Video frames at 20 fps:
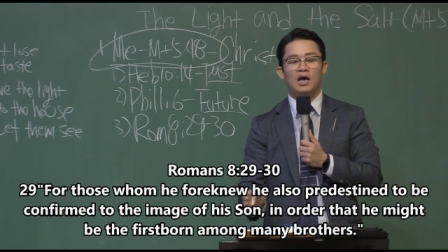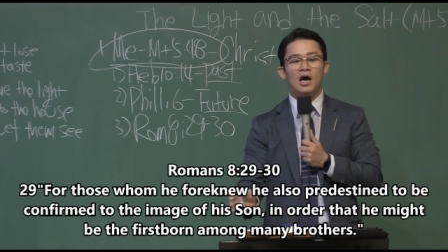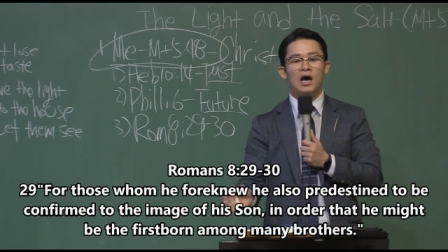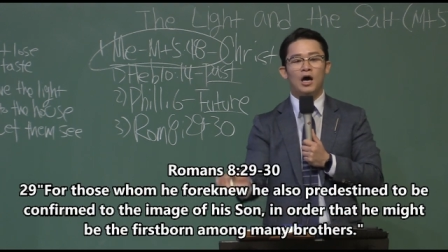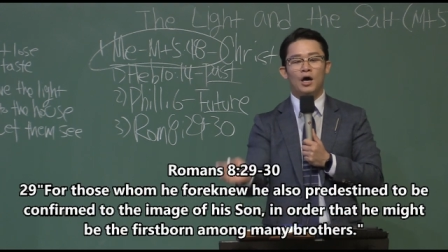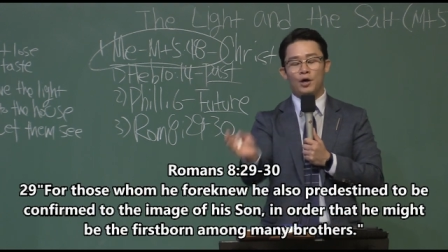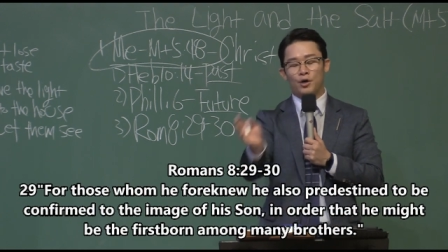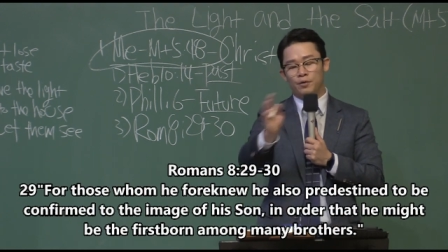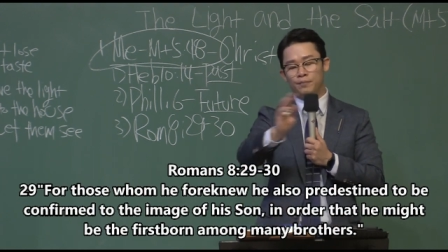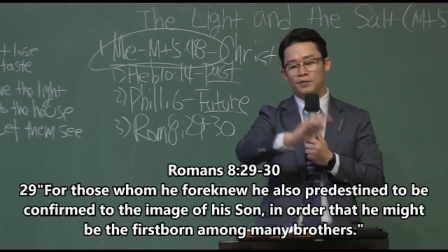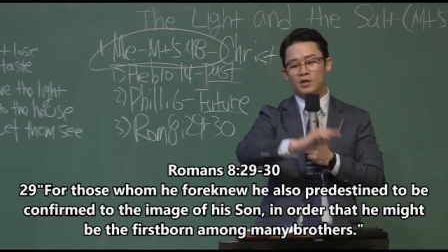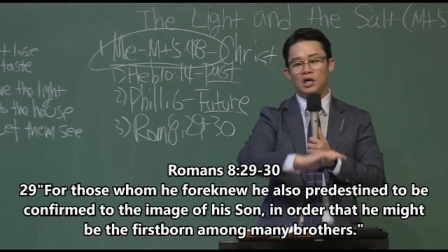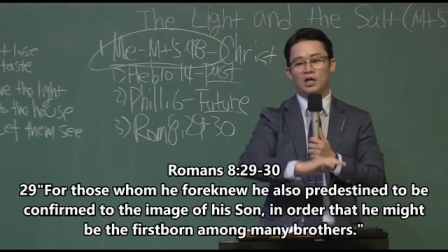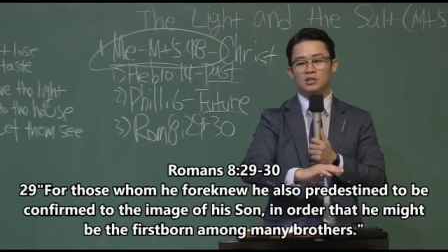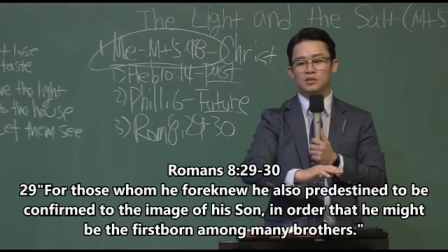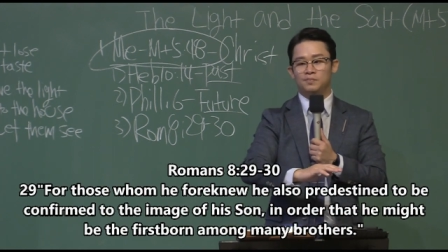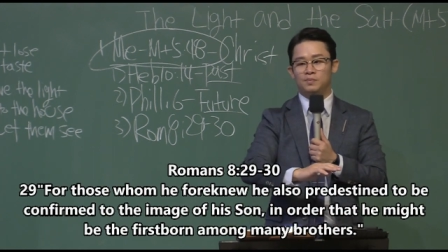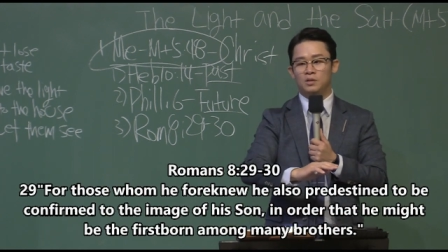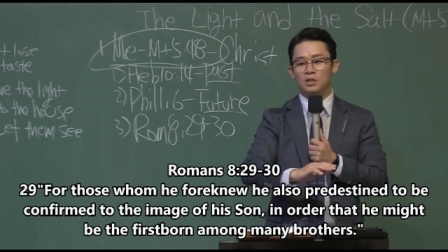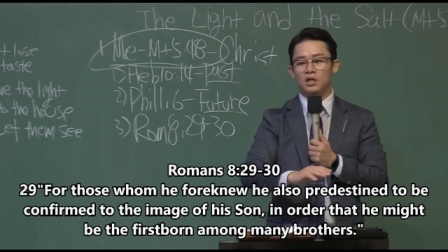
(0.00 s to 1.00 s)
out of God's
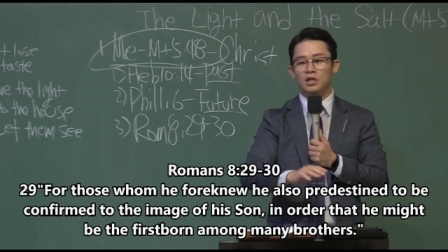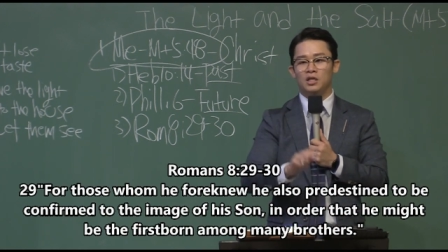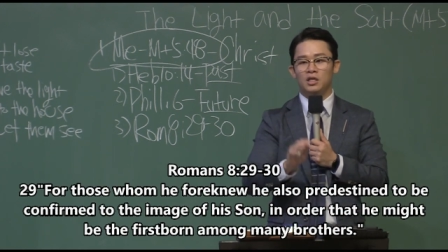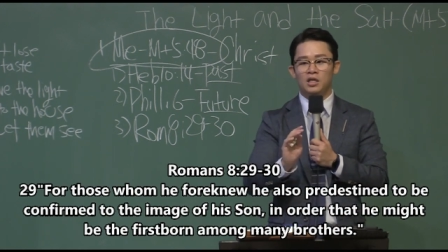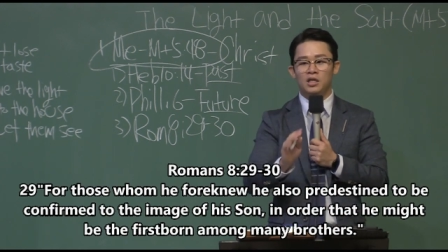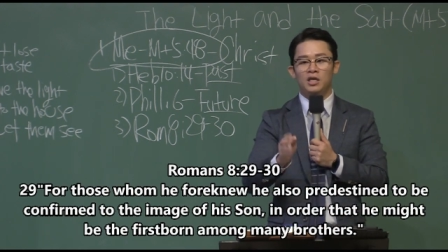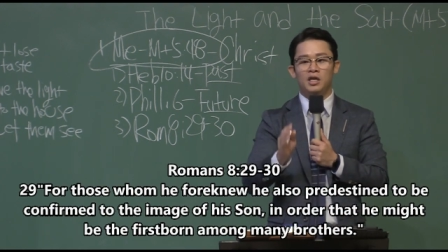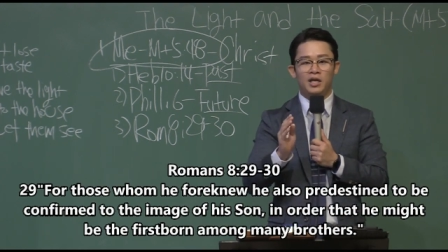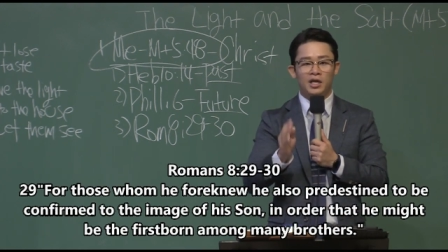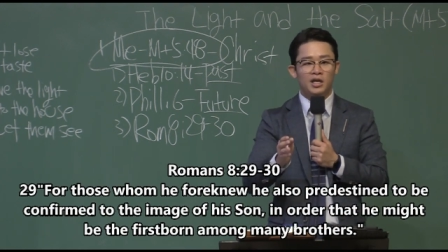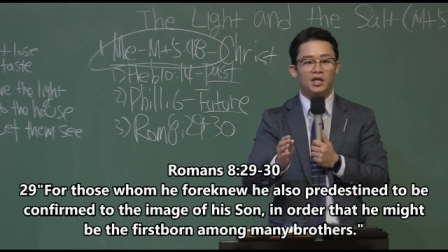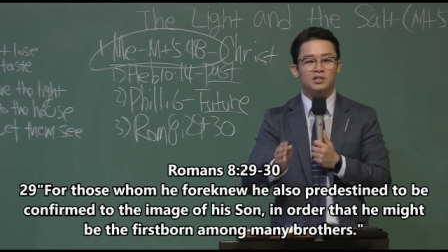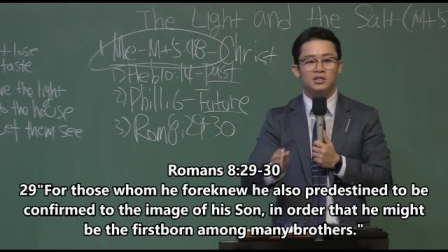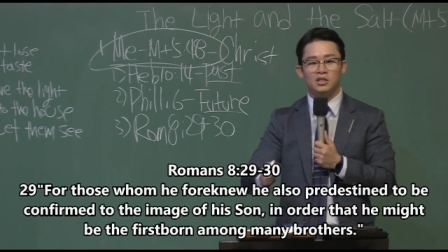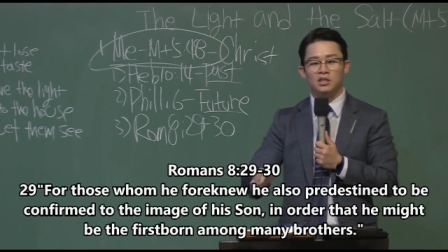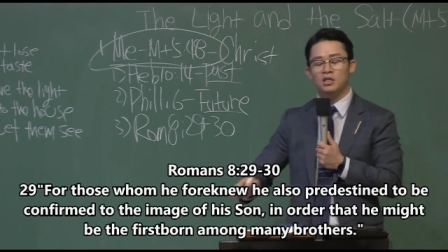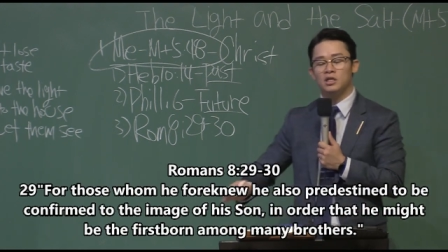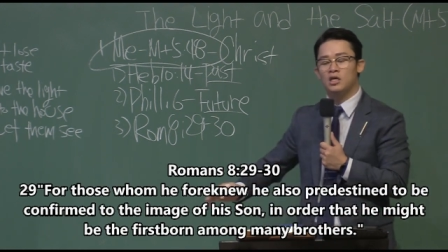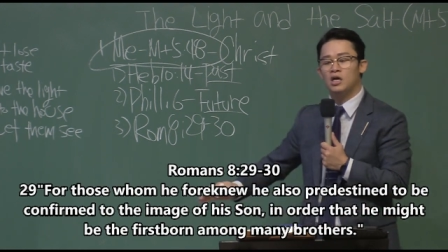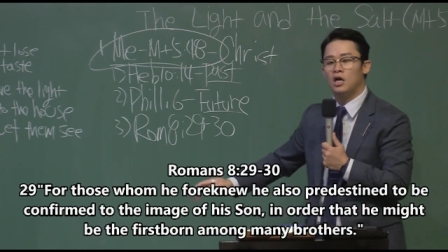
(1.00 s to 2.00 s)
plan, it is
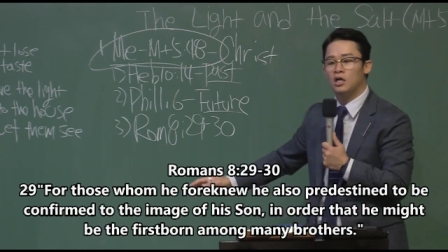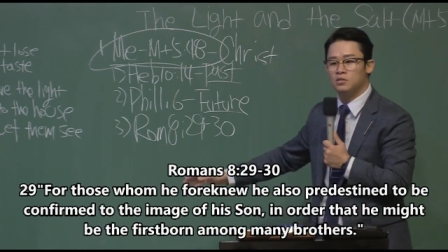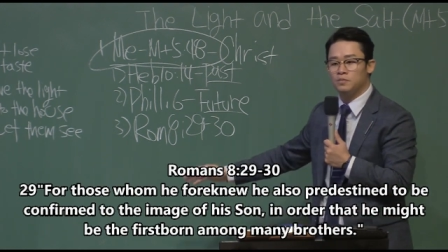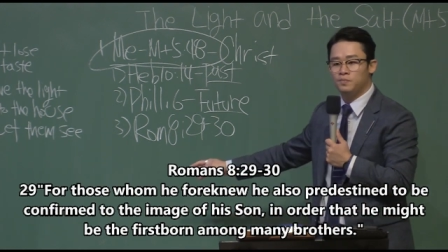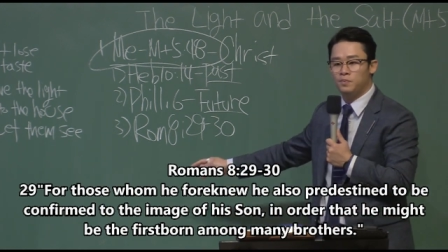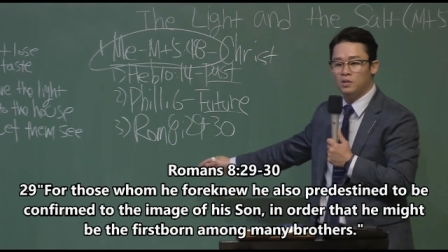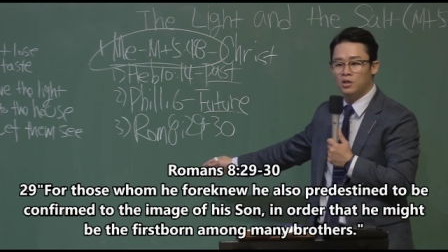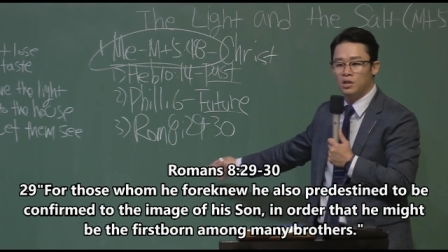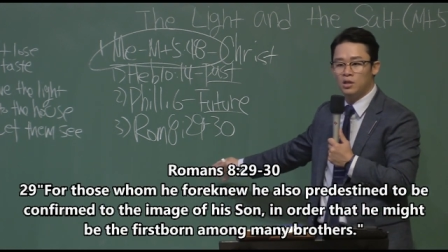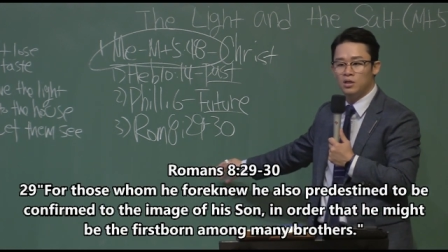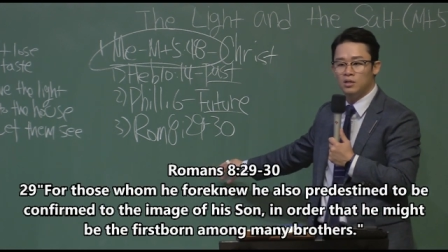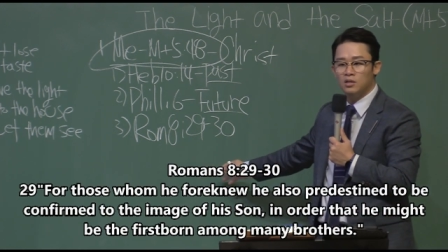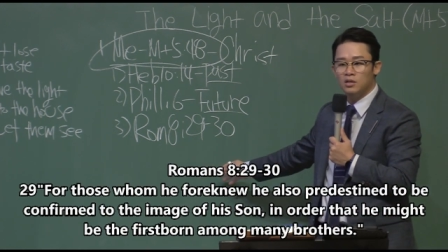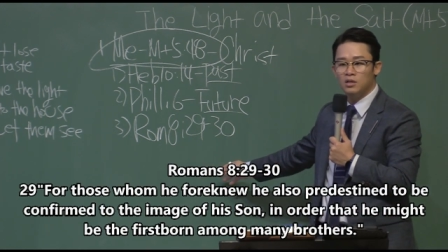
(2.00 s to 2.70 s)
in God's plan.